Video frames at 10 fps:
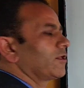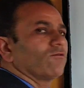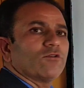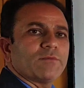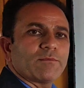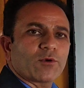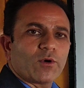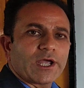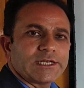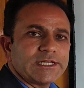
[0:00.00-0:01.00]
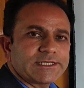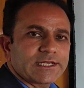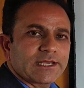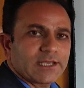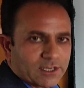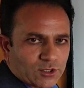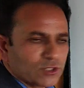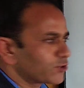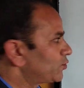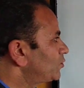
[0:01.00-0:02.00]
We may provide it here
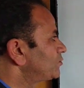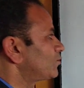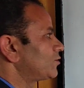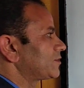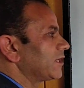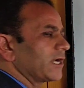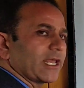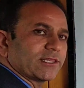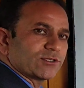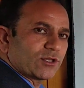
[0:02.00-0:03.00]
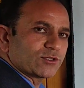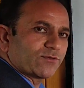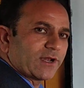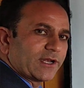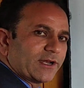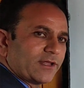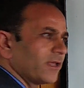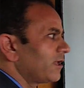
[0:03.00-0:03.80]
also. So the third length is also valid.